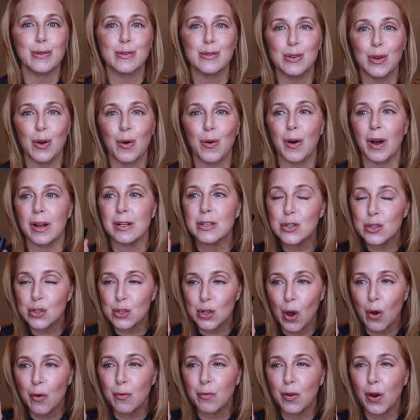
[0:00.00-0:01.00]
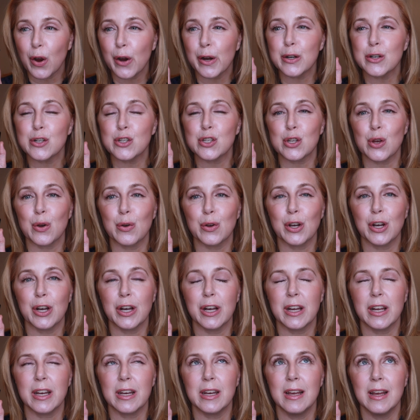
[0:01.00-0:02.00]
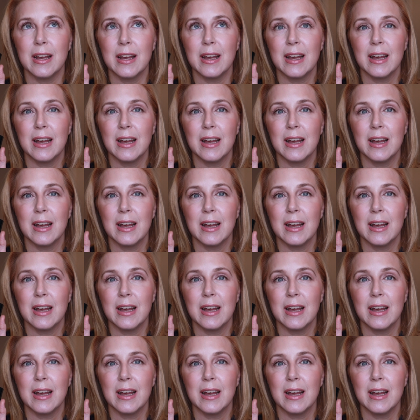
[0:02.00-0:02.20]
So far, so good.